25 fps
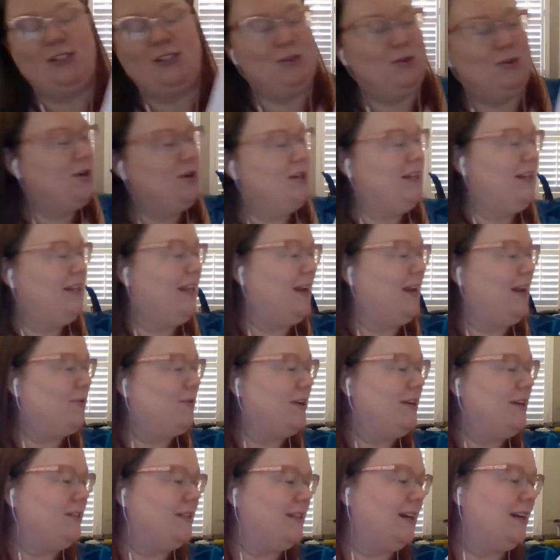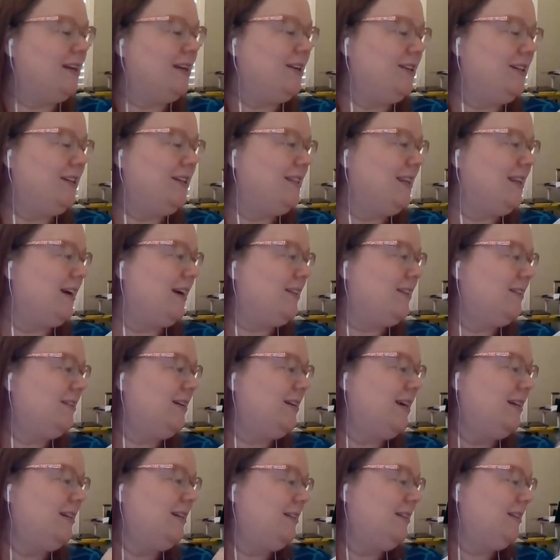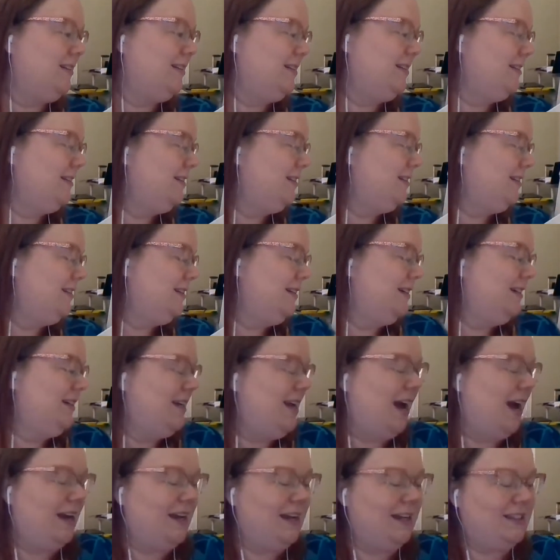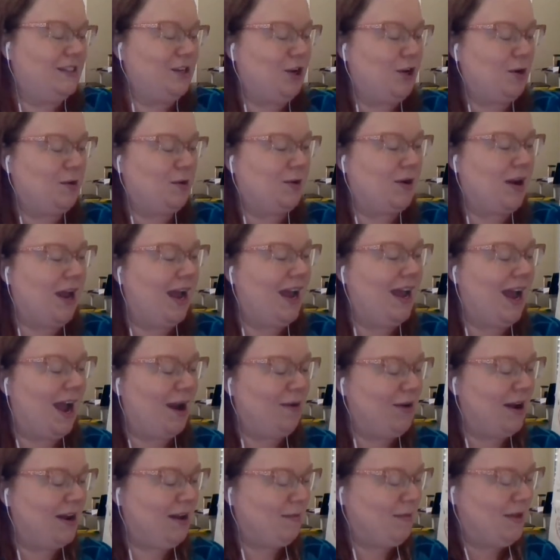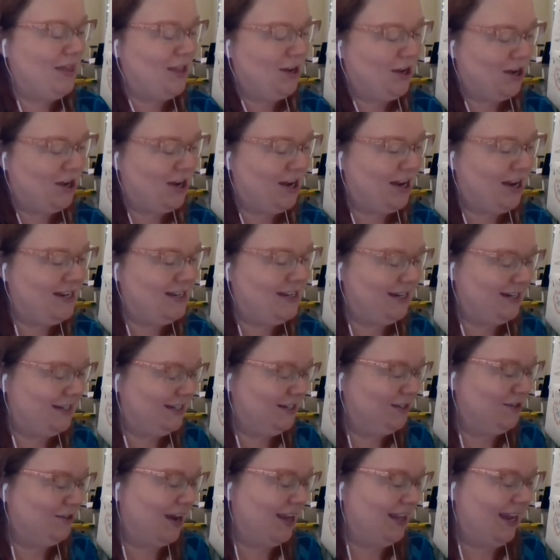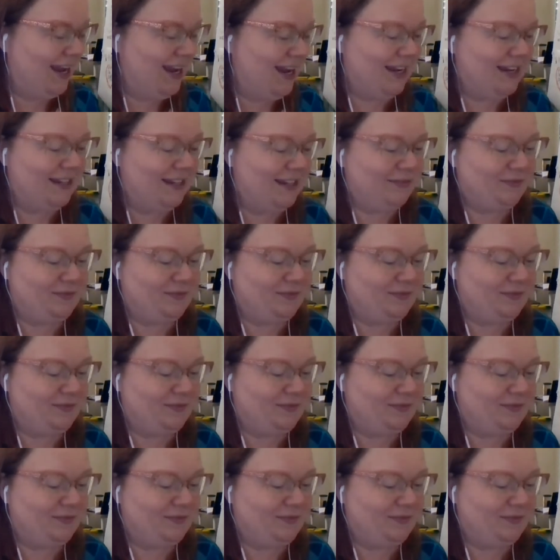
totally like what you said. You're exactly right. Yeah, it's a good one. I recommend the good ending too. I like it.